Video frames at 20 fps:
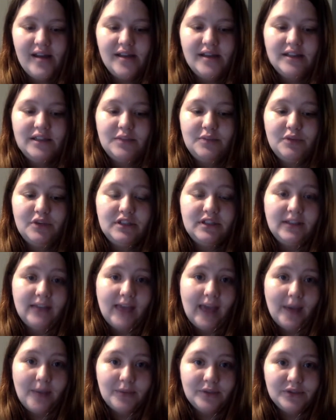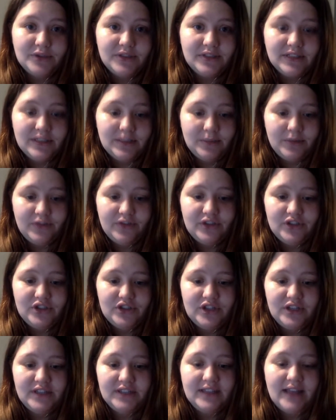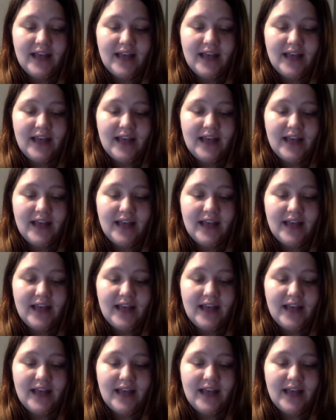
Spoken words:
to bridge the gap between zebrafish genes